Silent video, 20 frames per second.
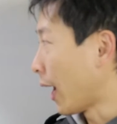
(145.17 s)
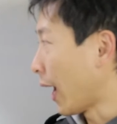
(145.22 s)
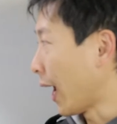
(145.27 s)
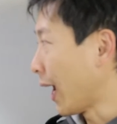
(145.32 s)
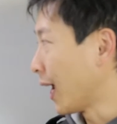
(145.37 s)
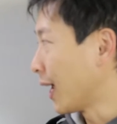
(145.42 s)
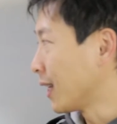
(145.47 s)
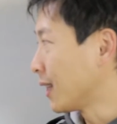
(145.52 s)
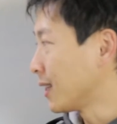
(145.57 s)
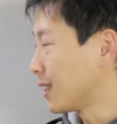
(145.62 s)

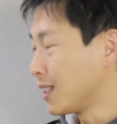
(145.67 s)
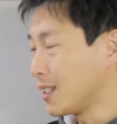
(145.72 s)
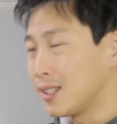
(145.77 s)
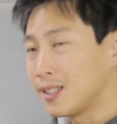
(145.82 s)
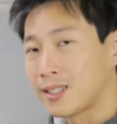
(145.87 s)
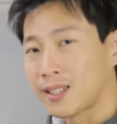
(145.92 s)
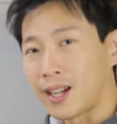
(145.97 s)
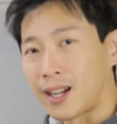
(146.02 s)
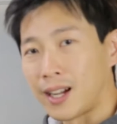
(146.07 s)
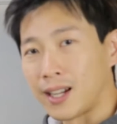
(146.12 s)
And
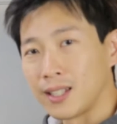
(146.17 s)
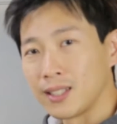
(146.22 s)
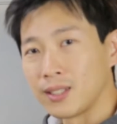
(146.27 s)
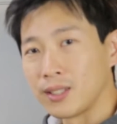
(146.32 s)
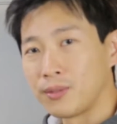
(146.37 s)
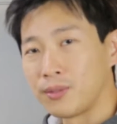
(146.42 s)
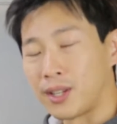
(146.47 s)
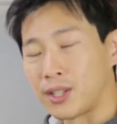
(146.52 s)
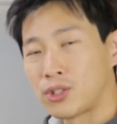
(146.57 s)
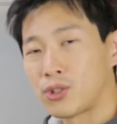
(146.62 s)
these guys
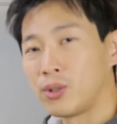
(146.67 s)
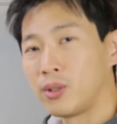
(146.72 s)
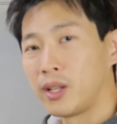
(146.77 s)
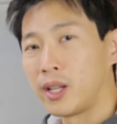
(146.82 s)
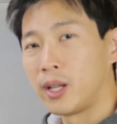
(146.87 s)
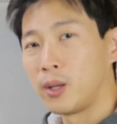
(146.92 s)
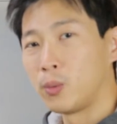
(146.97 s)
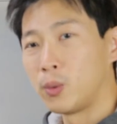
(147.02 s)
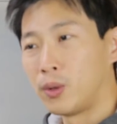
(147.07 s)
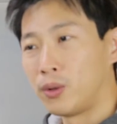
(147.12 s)

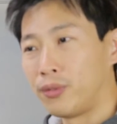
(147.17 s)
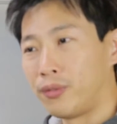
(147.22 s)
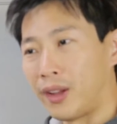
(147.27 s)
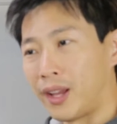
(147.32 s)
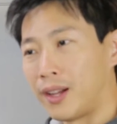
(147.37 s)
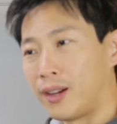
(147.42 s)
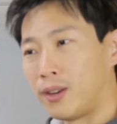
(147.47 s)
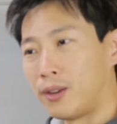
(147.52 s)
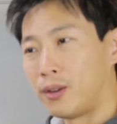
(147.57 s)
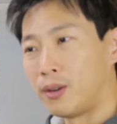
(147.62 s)
eventually will
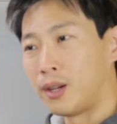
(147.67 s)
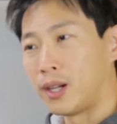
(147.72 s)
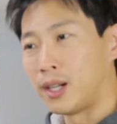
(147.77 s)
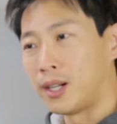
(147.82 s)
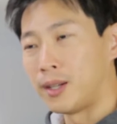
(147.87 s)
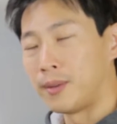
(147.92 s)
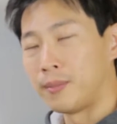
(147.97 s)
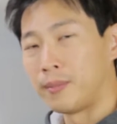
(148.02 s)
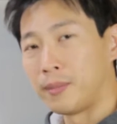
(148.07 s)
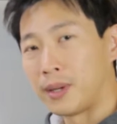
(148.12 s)
fail
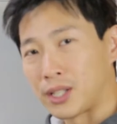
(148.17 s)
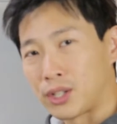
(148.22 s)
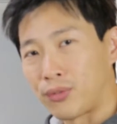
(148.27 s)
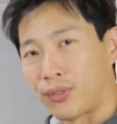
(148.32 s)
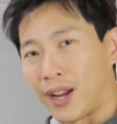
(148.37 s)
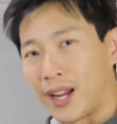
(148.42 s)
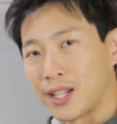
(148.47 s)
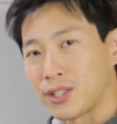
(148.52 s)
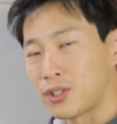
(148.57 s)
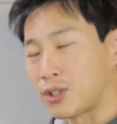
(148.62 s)
um, much
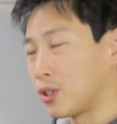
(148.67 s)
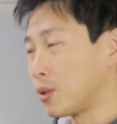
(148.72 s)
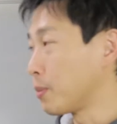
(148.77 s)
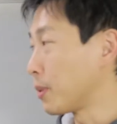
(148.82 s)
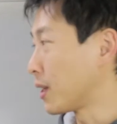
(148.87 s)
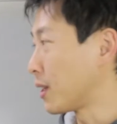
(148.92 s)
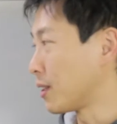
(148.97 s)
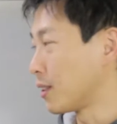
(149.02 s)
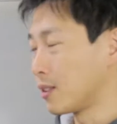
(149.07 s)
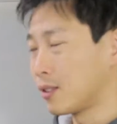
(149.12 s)
faster
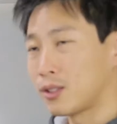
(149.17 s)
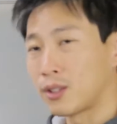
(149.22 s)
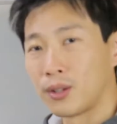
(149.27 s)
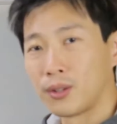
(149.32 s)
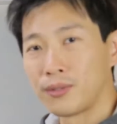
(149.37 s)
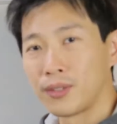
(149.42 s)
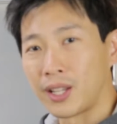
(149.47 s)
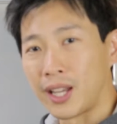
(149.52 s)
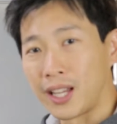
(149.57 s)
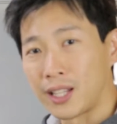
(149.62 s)
because
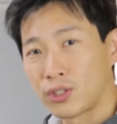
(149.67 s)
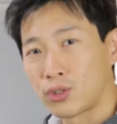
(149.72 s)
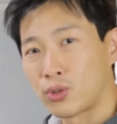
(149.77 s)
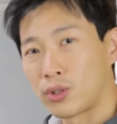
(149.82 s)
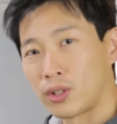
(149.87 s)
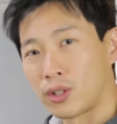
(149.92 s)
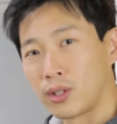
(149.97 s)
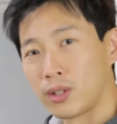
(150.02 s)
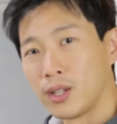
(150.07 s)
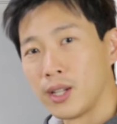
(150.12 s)
of the
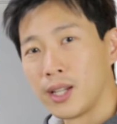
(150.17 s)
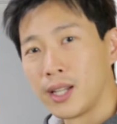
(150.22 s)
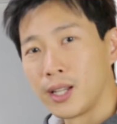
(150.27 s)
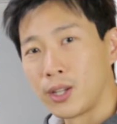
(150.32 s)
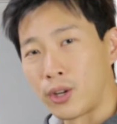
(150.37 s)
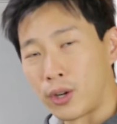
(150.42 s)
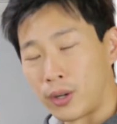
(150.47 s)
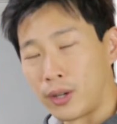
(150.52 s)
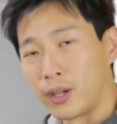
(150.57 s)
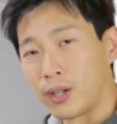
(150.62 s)
extra
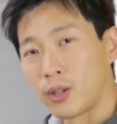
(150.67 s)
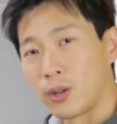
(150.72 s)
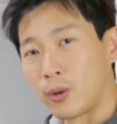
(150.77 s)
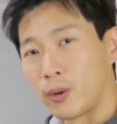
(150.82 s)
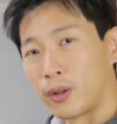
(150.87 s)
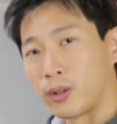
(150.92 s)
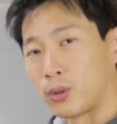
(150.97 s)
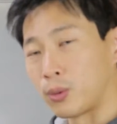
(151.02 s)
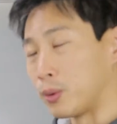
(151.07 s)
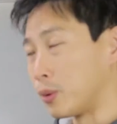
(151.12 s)
current
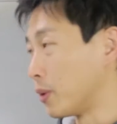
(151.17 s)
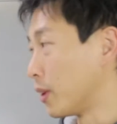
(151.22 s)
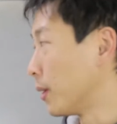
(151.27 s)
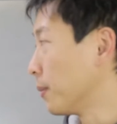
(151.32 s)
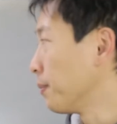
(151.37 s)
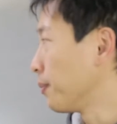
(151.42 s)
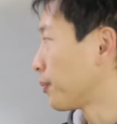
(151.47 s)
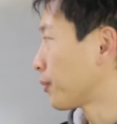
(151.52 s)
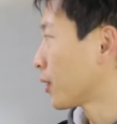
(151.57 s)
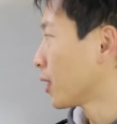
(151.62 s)
going through
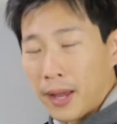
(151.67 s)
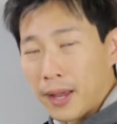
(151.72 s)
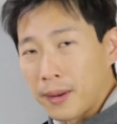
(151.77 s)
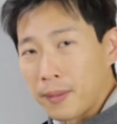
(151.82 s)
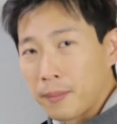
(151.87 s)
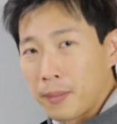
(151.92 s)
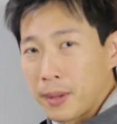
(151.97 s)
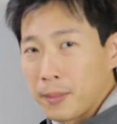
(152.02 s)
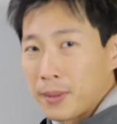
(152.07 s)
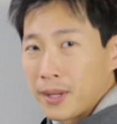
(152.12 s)
them.
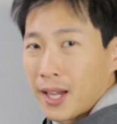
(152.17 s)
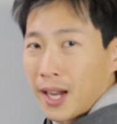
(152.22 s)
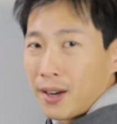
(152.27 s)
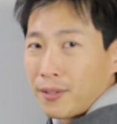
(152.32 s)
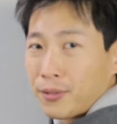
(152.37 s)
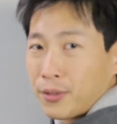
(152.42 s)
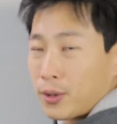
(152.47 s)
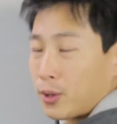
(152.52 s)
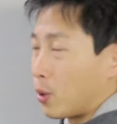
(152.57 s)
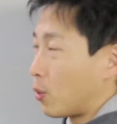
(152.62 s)
And maybe
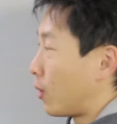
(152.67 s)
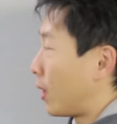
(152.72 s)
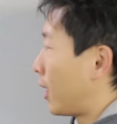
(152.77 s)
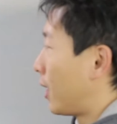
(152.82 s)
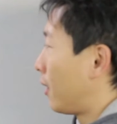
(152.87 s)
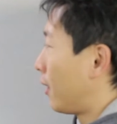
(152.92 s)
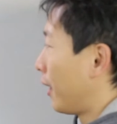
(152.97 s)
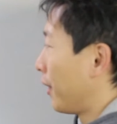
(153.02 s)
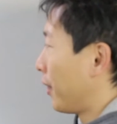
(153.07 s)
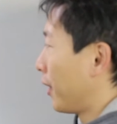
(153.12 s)
after a
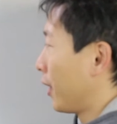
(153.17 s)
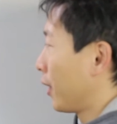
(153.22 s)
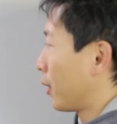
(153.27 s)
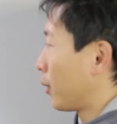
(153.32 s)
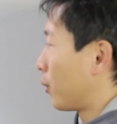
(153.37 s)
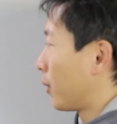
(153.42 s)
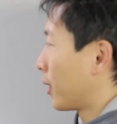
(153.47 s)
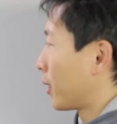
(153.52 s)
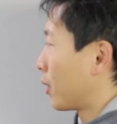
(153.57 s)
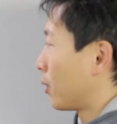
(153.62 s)
while,
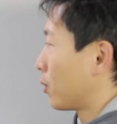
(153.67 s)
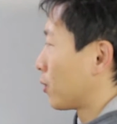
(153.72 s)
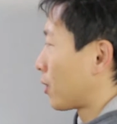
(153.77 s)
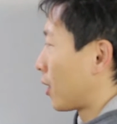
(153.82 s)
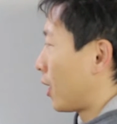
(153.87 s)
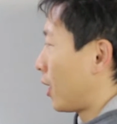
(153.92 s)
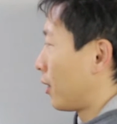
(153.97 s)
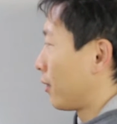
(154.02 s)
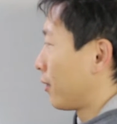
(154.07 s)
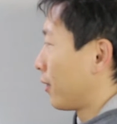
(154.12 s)
another one goes
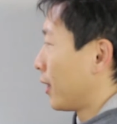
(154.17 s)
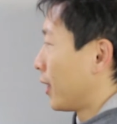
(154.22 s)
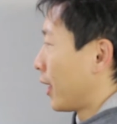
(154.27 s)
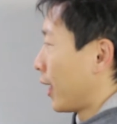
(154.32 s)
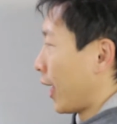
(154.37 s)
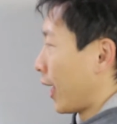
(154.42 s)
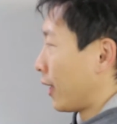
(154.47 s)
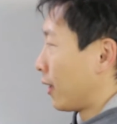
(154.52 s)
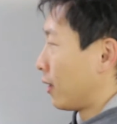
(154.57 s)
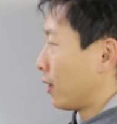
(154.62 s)

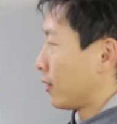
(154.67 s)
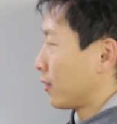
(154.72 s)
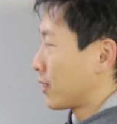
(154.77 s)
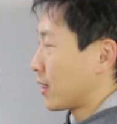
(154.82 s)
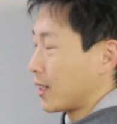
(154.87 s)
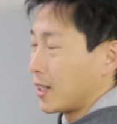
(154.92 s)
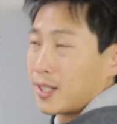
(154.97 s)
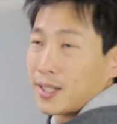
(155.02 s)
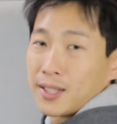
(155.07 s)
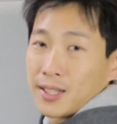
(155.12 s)
off and all of a
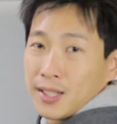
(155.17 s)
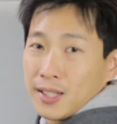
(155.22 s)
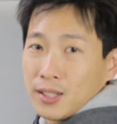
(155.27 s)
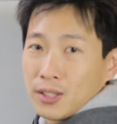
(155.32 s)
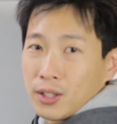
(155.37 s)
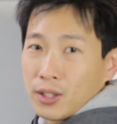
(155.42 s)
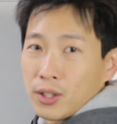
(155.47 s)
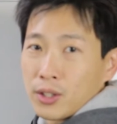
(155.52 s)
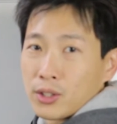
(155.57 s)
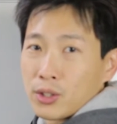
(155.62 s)
sudden
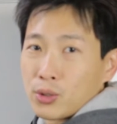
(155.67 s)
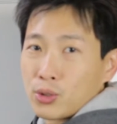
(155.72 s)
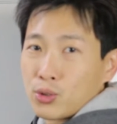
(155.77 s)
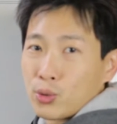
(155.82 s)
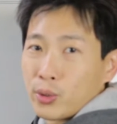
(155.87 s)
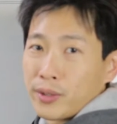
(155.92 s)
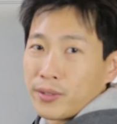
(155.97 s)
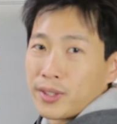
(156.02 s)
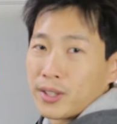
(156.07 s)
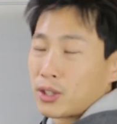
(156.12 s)
these are
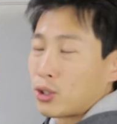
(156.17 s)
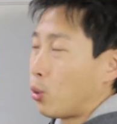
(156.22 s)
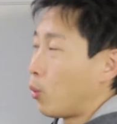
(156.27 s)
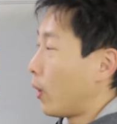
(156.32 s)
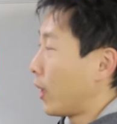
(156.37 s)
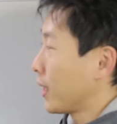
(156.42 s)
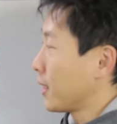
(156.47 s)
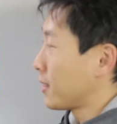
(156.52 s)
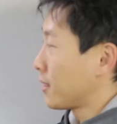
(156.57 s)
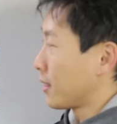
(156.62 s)
driven
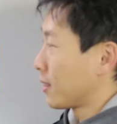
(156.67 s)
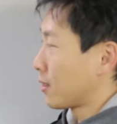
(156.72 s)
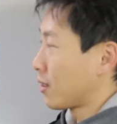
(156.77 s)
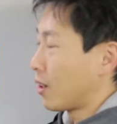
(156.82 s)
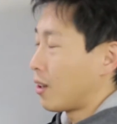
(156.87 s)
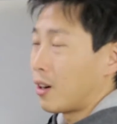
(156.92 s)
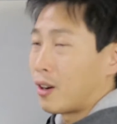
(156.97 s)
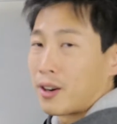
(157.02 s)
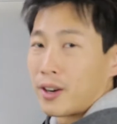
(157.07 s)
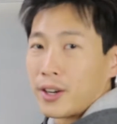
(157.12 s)
twice as
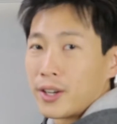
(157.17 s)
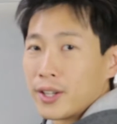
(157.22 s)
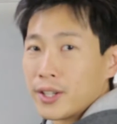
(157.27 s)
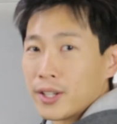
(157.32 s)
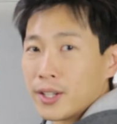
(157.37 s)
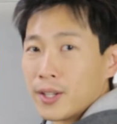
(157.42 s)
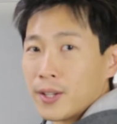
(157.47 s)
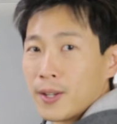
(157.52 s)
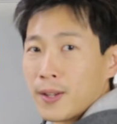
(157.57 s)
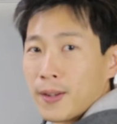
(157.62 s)

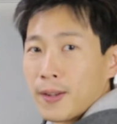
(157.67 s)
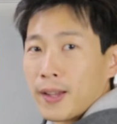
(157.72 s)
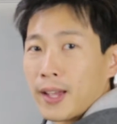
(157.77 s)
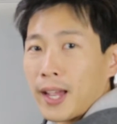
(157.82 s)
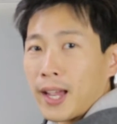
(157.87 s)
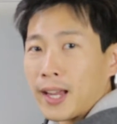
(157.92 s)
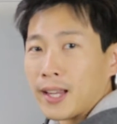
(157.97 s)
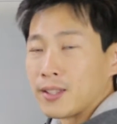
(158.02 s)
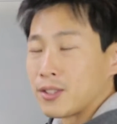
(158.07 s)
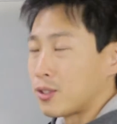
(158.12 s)
hard
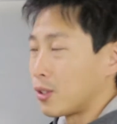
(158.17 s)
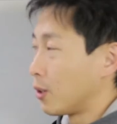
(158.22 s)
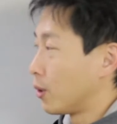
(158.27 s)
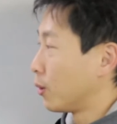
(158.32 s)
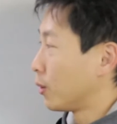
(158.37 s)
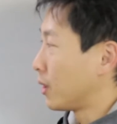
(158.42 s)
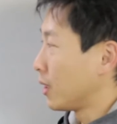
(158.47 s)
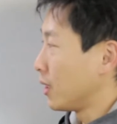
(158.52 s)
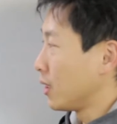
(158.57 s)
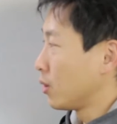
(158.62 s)
and
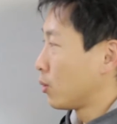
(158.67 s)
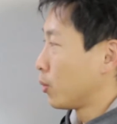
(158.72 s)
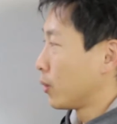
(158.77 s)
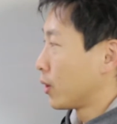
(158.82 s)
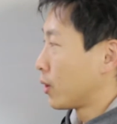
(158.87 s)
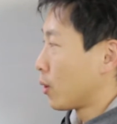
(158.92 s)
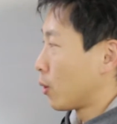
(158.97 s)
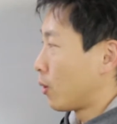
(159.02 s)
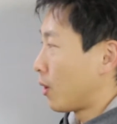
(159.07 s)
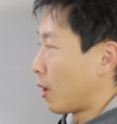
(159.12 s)
so these
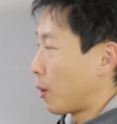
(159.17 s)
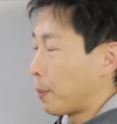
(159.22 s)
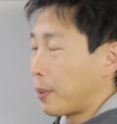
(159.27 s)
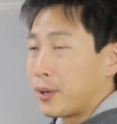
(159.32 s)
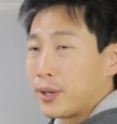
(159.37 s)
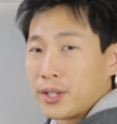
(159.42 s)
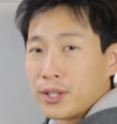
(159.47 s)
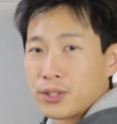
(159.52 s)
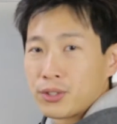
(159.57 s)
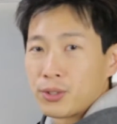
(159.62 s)
would go out
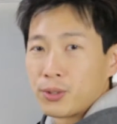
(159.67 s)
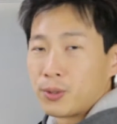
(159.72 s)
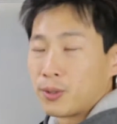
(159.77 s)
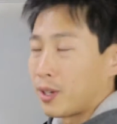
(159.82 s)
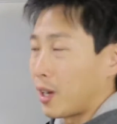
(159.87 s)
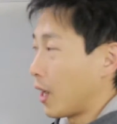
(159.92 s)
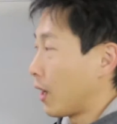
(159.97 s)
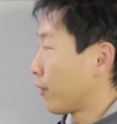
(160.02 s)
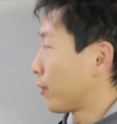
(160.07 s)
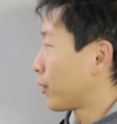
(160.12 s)
pretty soon
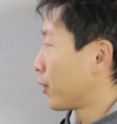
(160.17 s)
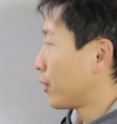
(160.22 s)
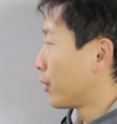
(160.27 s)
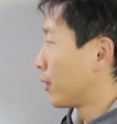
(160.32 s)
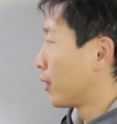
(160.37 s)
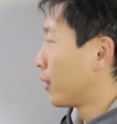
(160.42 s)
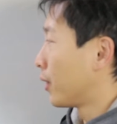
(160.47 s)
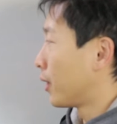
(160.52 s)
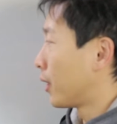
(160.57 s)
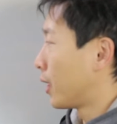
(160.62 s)

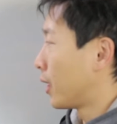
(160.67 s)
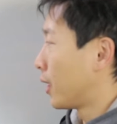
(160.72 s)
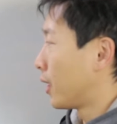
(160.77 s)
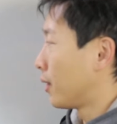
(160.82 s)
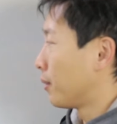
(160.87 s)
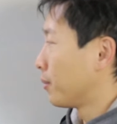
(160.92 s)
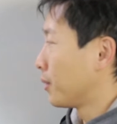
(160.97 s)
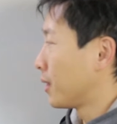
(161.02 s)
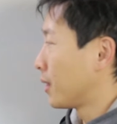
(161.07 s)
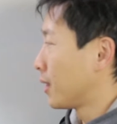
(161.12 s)
after
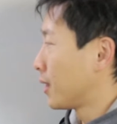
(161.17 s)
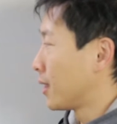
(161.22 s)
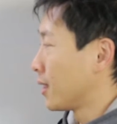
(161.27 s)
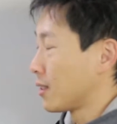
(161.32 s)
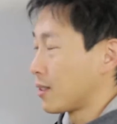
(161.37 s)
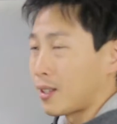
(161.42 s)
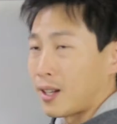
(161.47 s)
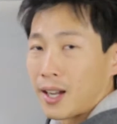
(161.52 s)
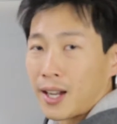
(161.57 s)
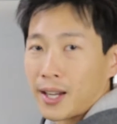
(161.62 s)
um,
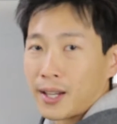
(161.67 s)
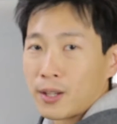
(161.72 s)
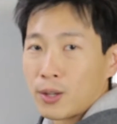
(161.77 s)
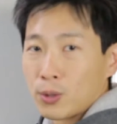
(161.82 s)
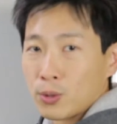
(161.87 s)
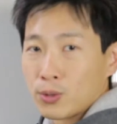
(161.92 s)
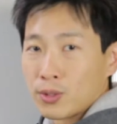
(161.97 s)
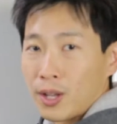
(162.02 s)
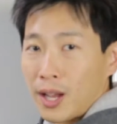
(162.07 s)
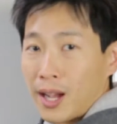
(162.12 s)
this guy goes